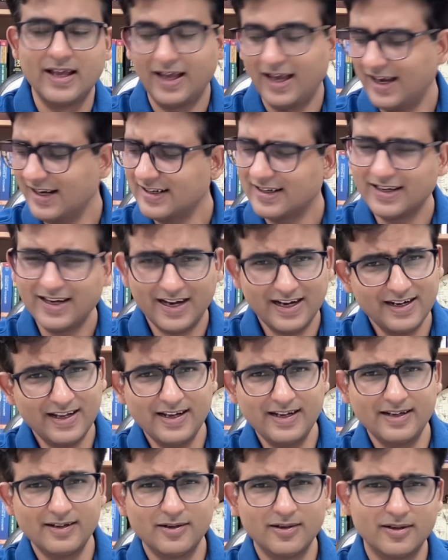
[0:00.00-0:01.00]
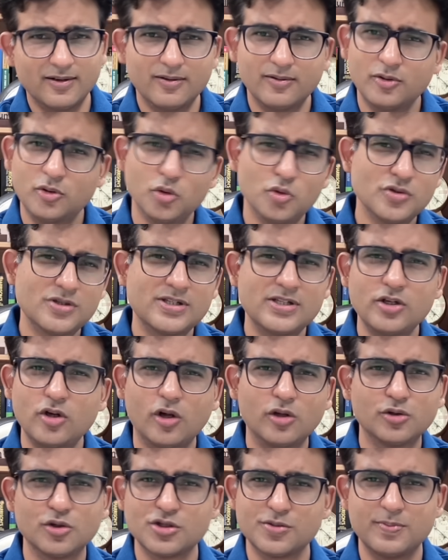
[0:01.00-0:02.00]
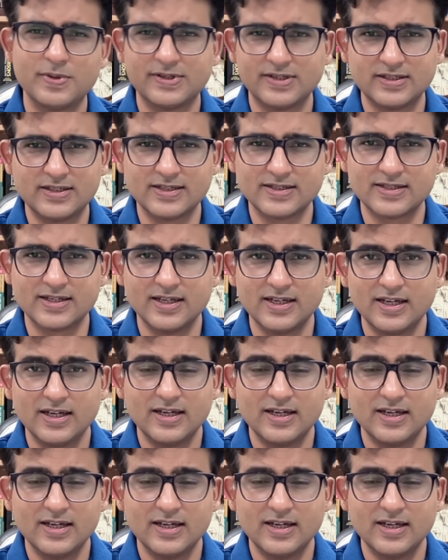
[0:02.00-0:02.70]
And, and I do see all those messages.